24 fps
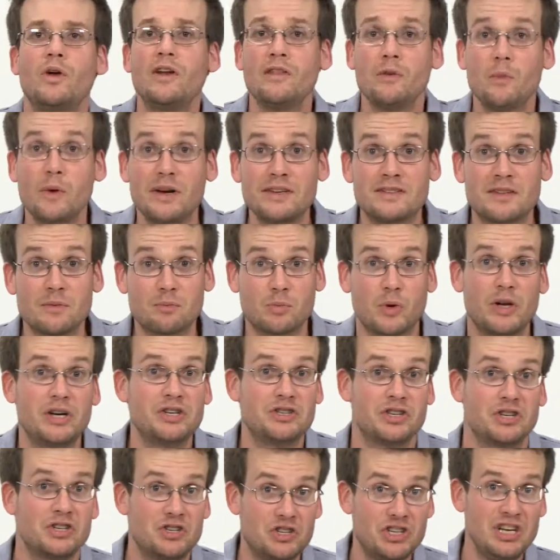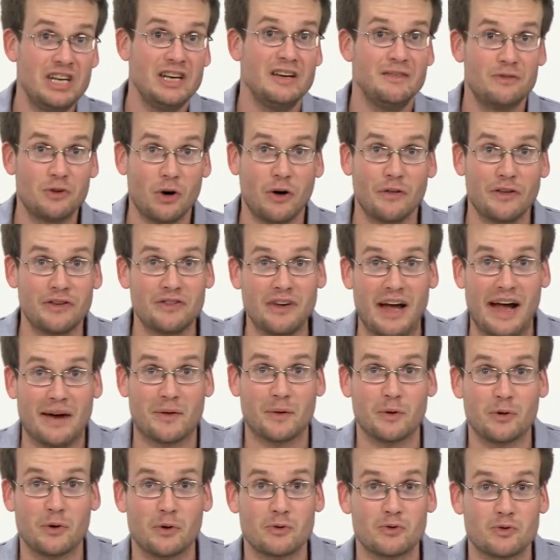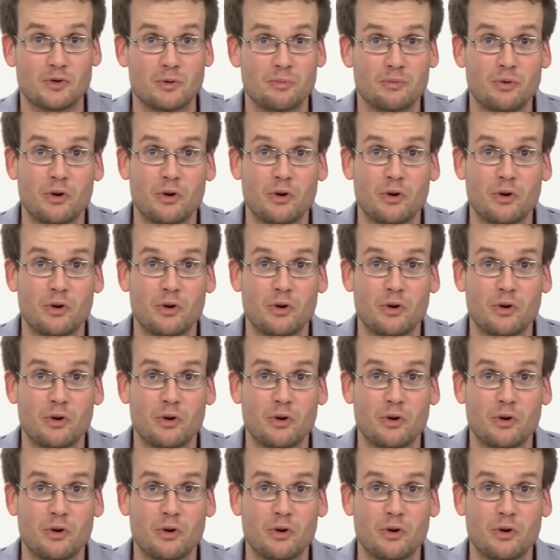One of the ways the British achieved all this agricultural